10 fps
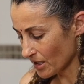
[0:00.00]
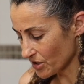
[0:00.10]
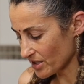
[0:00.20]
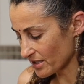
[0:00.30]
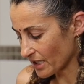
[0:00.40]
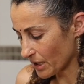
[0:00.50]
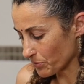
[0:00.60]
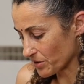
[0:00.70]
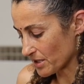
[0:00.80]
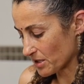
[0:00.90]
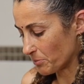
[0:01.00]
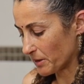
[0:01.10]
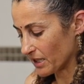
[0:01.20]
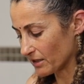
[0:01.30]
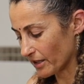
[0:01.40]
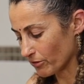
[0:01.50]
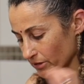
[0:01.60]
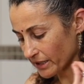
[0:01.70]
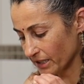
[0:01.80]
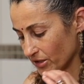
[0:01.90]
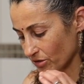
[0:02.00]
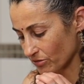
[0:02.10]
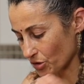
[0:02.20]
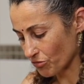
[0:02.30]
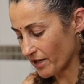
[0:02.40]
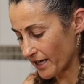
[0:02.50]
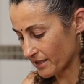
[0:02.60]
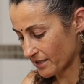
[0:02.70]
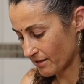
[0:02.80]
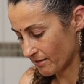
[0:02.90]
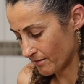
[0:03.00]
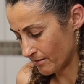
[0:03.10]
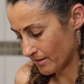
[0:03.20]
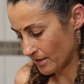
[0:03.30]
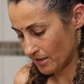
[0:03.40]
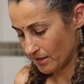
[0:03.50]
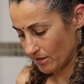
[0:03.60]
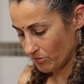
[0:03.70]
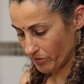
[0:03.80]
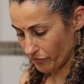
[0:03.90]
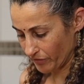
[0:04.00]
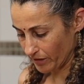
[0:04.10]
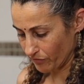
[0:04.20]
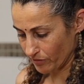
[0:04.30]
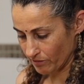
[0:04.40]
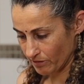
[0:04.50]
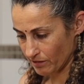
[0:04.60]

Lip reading: just enables us to be like really direct with flavour.